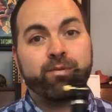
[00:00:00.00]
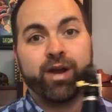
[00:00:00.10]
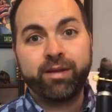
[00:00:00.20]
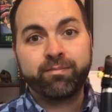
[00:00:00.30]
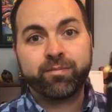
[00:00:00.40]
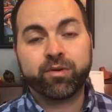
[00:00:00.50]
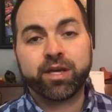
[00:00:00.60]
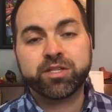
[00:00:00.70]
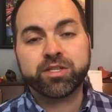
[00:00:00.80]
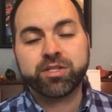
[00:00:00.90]
Right?
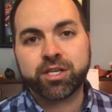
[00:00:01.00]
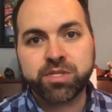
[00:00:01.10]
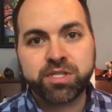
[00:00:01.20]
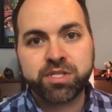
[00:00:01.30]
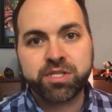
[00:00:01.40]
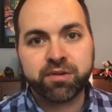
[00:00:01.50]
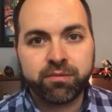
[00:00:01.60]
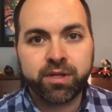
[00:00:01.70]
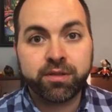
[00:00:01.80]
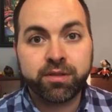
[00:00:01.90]
Okay, so that's what's different.
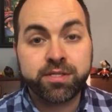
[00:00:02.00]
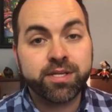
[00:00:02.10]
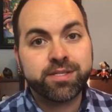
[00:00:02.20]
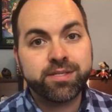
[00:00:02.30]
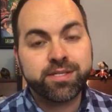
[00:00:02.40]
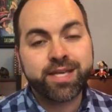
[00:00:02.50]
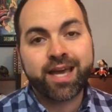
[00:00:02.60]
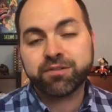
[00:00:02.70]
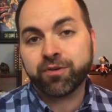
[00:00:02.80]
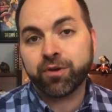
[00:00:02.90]
The
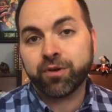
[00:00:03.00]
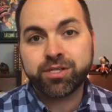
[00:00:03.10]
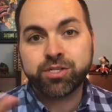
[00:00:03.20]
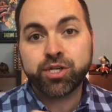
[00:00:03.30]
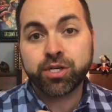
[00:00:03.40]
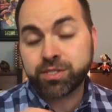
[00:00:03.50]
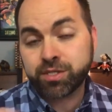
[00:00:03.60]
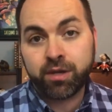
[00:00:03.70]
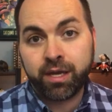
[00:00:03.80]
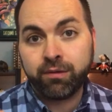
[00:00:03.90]
saxophone, it's
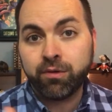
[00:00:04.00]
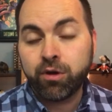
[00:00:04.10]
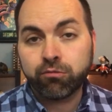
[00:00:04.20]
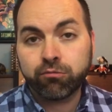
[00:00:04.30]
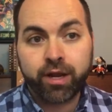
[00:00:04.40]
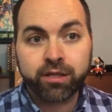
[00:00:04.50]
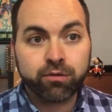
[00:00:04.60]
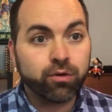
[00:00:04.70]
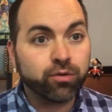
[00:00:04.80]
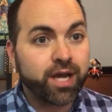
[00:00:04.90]
just a
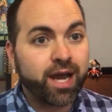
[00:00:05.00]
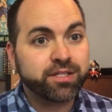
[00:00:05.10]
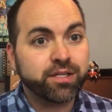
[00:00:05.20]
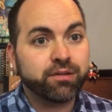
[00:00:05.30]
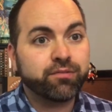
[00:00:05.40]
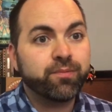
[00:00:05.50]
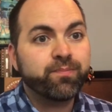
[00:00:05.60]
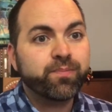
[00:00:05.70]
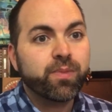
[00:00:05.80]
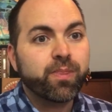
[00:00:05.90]
regular old octave.
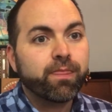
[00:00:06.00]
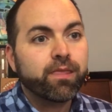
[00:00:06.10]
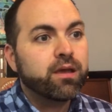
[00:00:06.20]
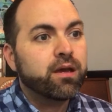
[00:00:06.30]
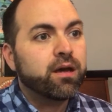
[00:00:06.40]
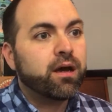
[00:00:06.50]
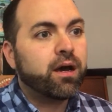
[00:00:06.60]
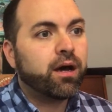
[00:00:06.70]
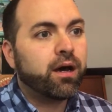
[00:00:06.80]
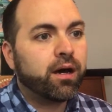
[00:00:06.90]

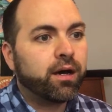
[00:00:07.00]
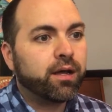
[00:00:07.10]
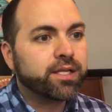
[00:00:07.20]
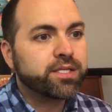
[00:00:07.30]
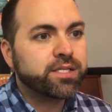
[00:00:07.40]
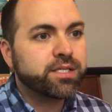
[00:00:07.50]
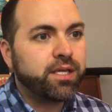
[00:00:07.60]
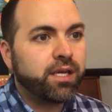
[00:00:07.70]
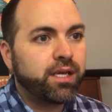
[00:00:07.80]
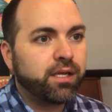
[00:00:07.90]
Let's
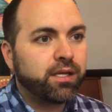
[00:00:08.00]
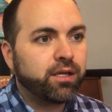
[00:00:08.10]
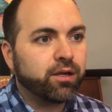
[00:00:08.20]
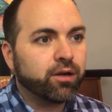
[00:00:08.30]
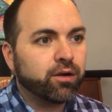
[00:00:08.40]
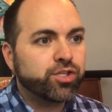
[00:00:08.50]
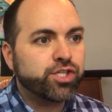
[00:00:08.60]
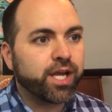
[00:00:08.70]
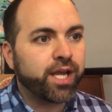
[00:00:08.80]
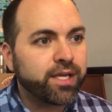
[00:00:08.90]
see here.
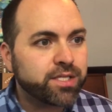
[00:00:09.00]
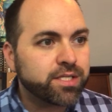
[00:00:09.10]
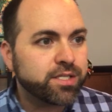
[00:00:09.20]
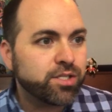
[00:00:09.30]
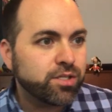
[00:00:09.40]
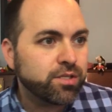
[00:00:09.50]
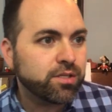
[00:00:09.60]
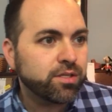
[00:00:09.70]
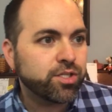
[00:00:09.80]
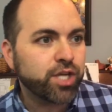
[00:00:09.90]
Jay
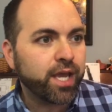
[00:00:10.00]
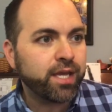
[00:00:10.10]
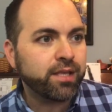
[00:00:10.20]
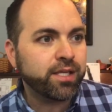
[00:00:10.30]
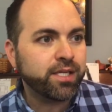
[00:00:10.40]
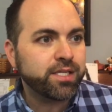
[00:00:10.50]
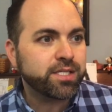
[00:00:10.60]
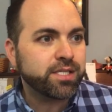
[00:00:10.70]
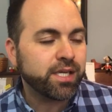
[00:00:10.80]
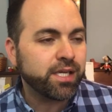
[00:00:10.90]

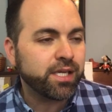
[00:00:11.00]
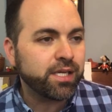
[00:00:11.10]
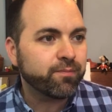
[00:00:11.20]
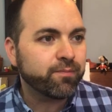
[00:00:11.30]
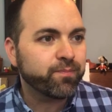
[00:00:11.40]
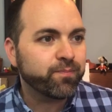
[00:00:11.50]
Lacey,